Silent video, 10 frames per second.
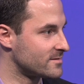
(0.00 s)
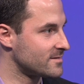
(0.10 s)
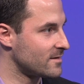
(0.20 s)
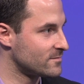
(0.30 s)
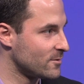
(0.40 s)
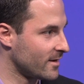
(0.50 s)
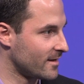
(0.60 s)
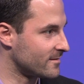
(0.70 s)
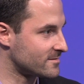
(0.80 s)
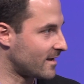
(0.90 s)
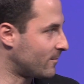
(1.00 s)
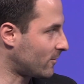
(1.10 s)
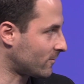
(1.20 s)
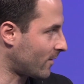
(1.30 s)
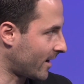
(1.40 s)
instead of doing it in the same
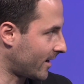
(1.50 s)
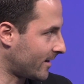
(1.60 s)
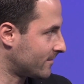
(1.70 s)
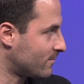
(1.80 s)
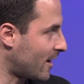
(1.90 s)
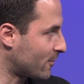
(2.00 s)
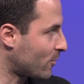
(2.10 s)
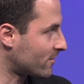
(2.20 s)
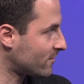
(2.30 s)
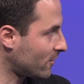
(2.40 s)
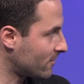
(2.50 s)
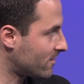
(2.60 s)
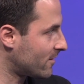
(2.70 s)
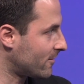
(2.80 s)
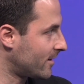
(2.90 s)
old way, modern portfolio
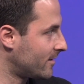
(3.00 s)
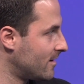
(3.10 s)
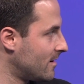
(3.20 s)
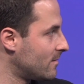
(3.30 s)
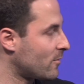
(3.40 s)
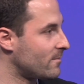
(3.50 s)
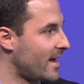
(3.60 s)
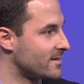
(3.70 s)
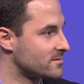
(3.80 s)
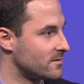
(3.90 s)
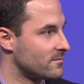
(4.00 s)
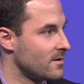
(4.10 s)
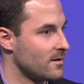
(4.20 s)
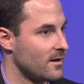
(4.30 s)
theory, more passive,